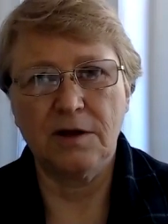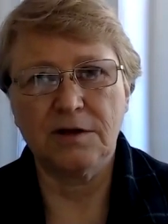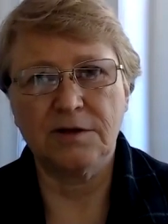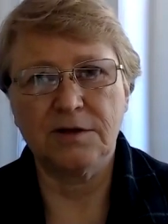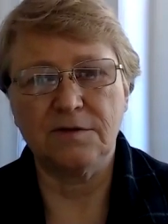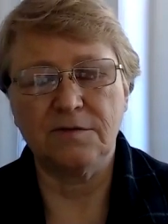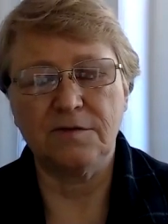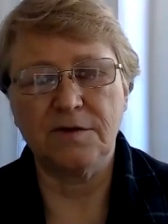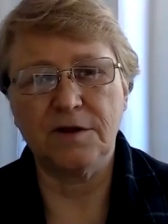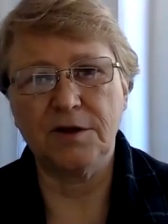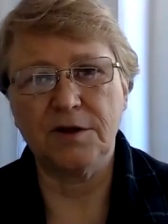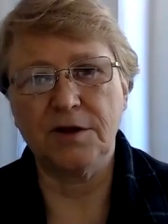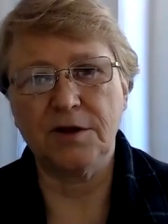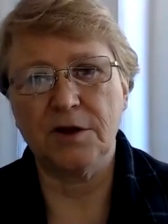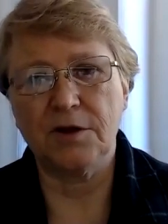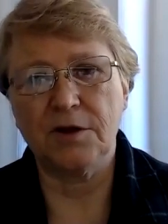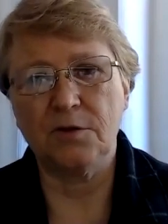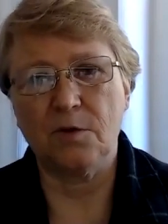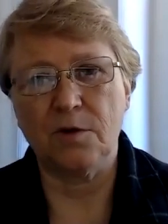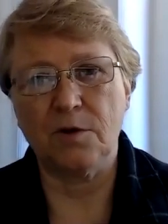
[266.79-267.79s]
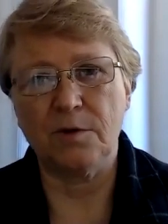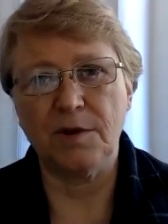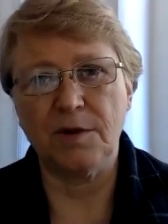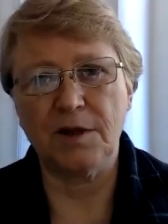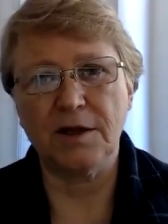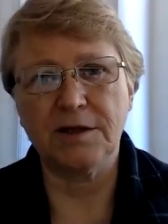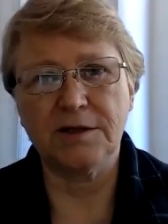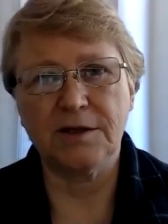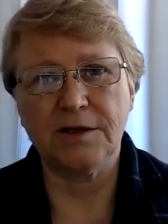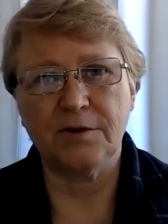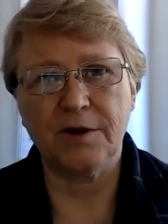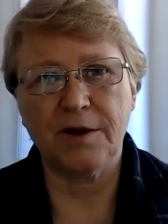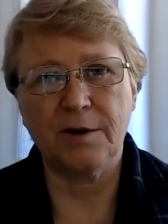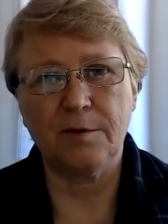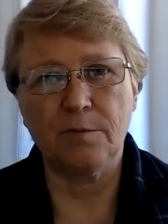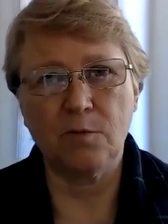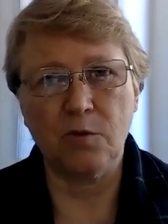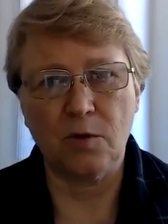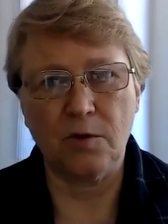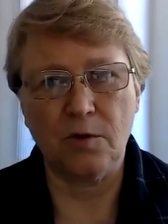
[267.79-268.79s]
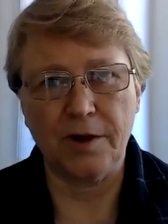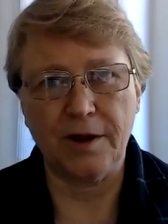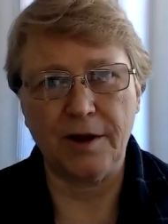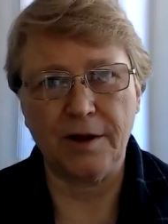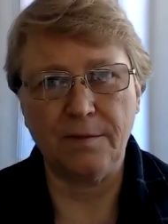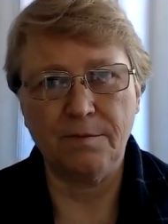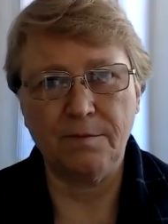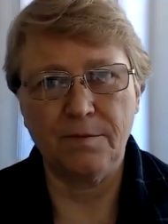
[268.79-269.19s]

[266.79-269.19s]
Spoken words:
civilian, or military employee,